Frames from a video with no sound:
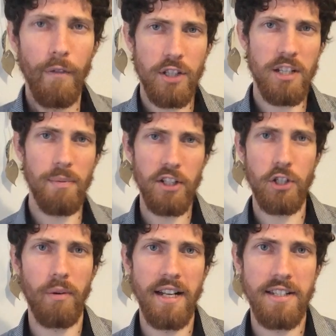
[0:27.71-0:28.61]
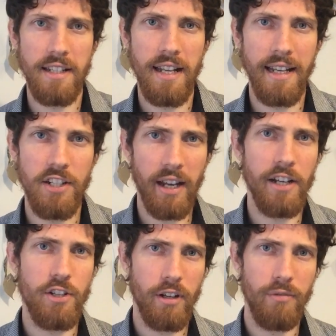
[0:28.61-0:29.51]
There seems to be a trend today in
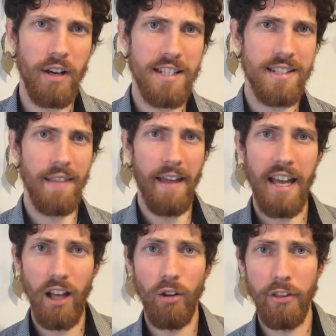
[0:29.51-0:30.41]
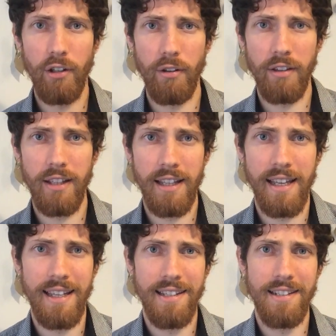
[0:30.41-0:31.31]
dietary advice that the healthier thing
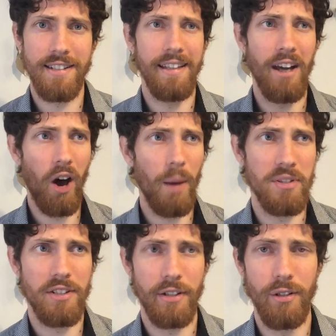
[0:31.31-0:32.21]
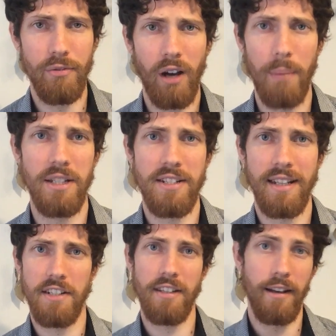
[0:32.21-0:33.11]
is the opposite of common
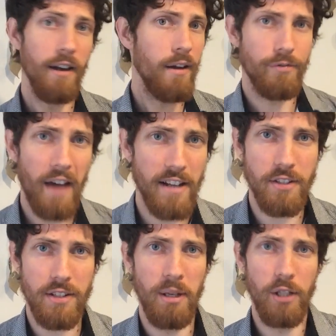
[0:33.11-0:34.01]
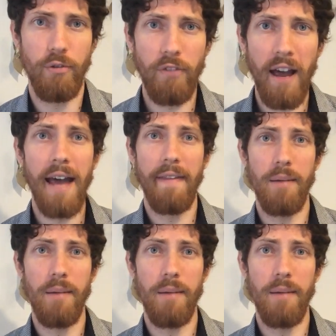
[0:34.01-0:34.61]
sense that fat doesn't make you fat,